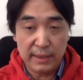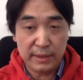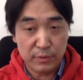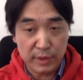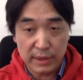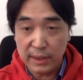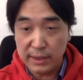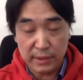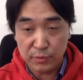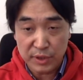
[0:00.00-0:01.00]

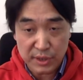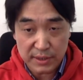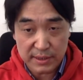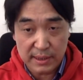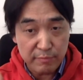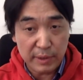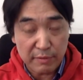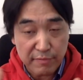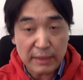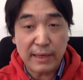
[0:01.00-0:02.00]
iterations, we can
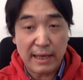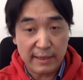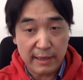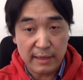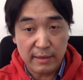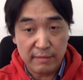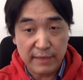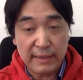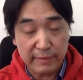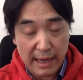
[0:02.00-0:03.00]

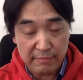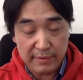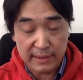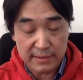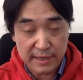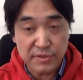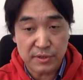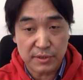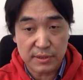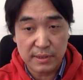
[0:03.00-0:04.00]
finally have a
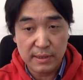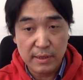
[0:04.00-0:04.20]
consensus